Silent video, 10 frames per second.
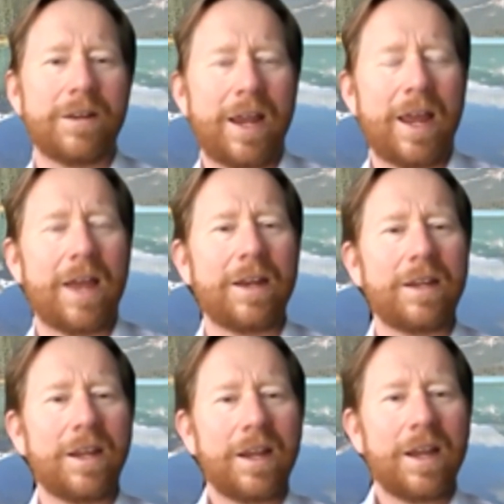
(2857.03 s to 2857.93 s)
and
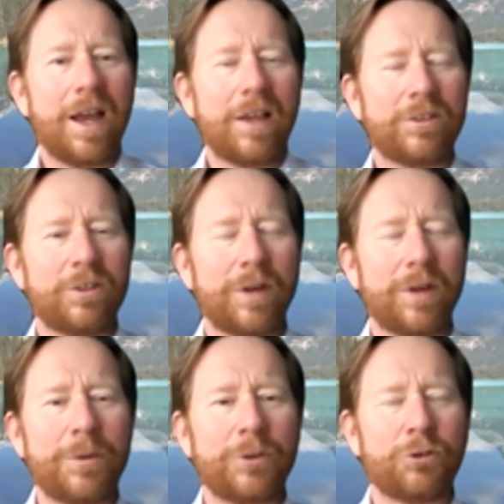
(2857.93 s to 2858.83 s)
so
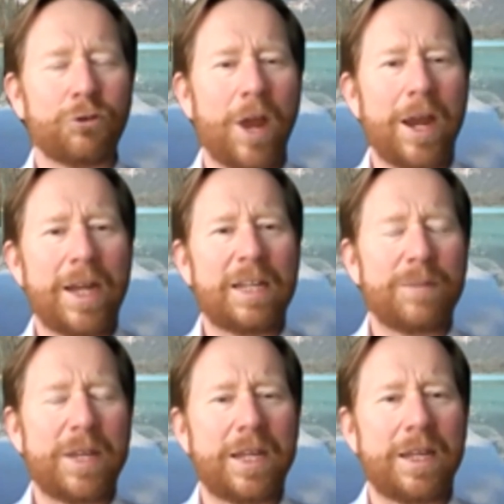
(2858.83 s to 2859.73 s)
I was trying to
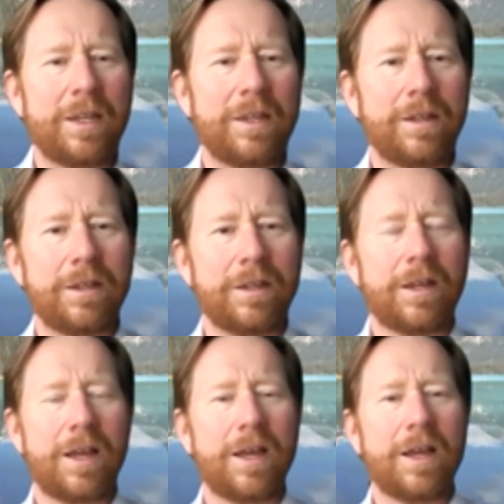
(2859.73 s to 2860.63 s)
be
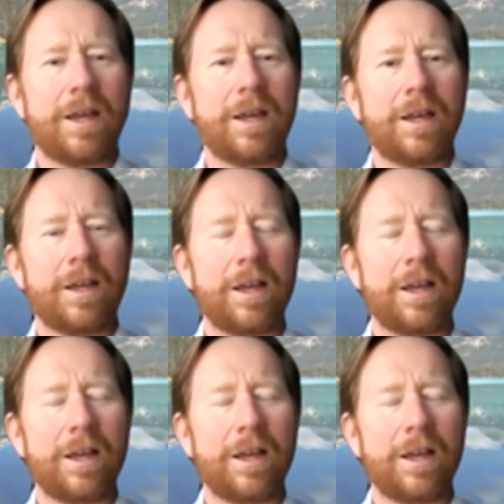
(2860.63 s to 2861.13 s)
a